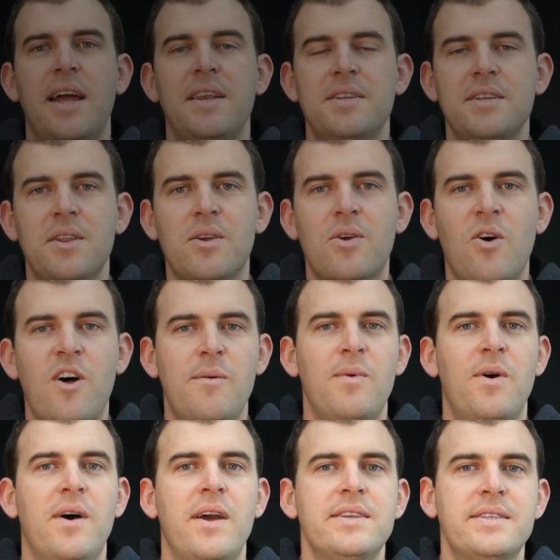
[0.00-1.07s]
hunt in the
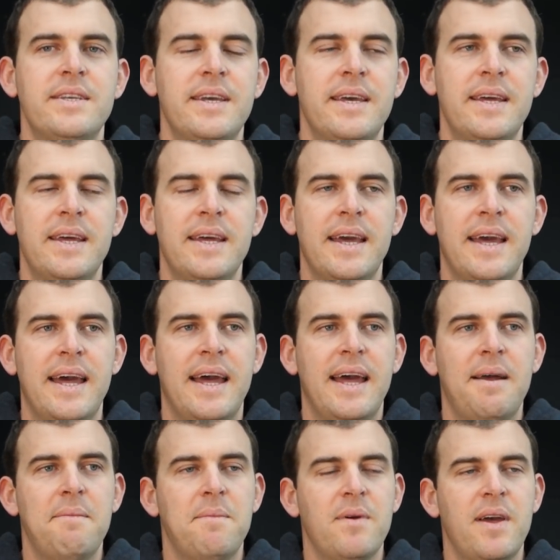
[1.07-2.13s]
Kaimai's,
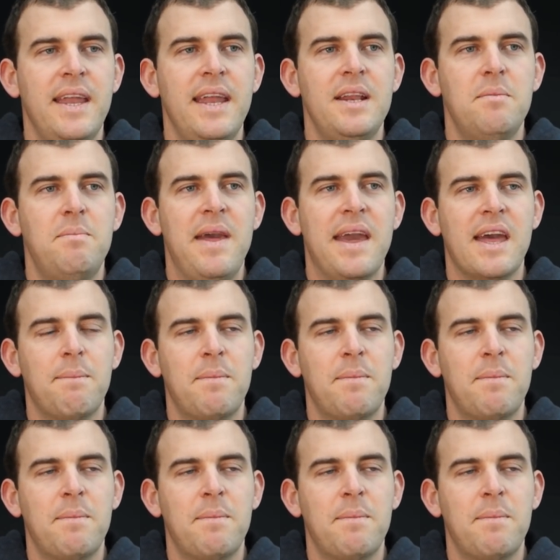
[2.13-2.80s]
I headed back